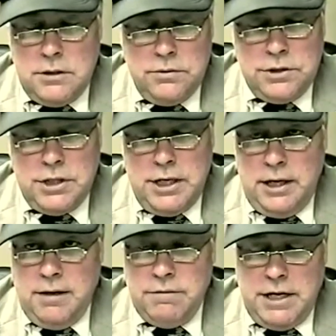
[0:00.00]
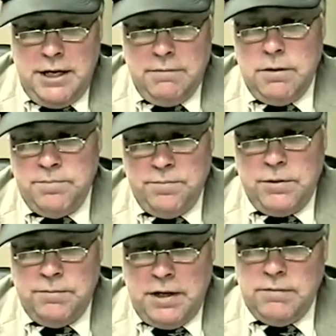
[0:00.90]
notes that I have, and I have up
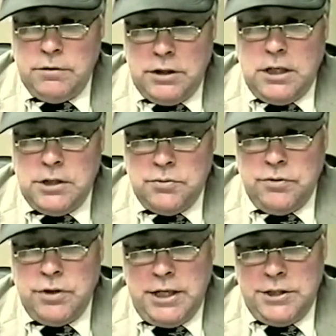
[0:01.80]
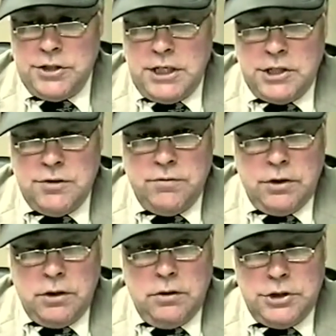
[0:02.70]
to $500 worth, and I just asked her for
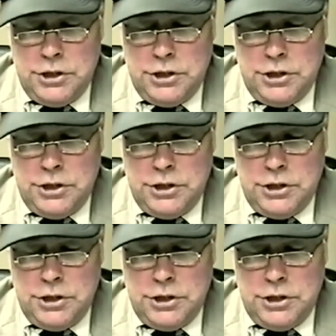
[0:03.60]
the gold.